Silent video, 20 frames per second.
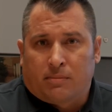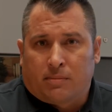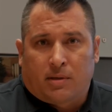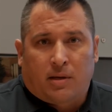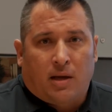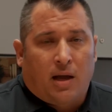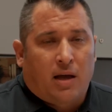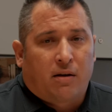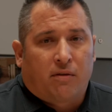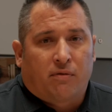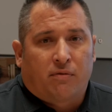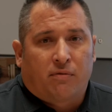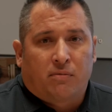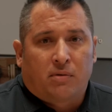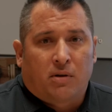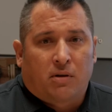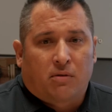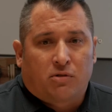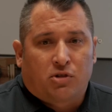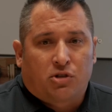kind of
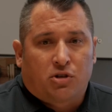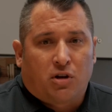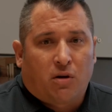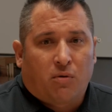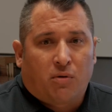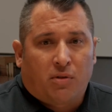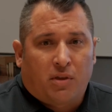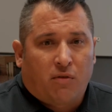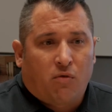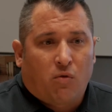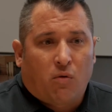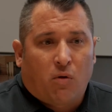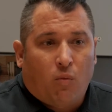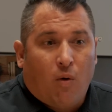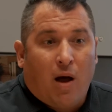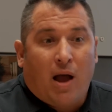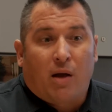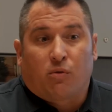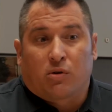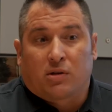share with everyone
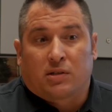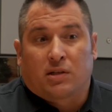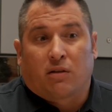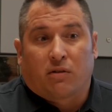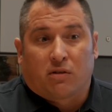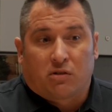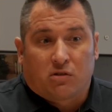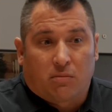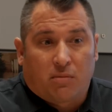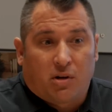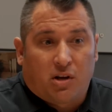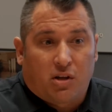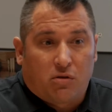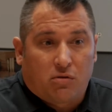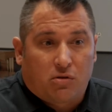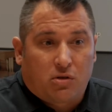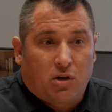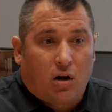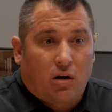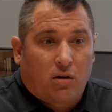why we're selling so many
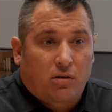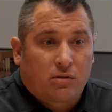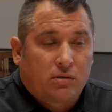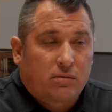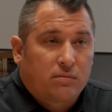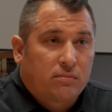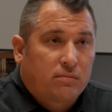used cars.